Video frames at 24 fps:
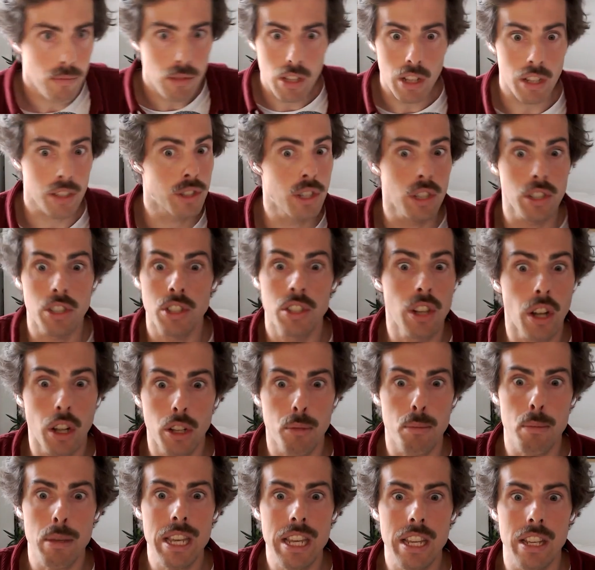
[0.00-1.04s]
Does not
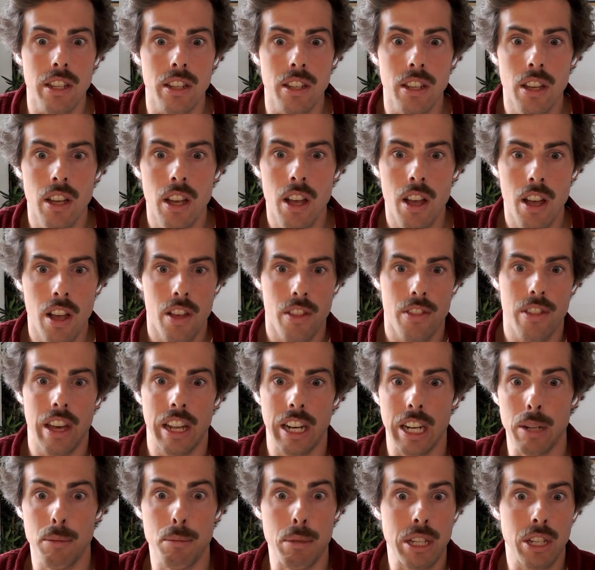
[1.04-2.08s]
mean that
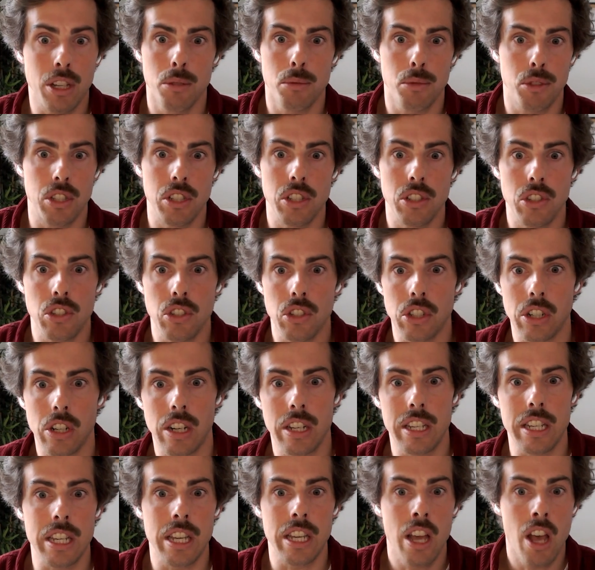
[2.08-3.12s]
it becomes necessarily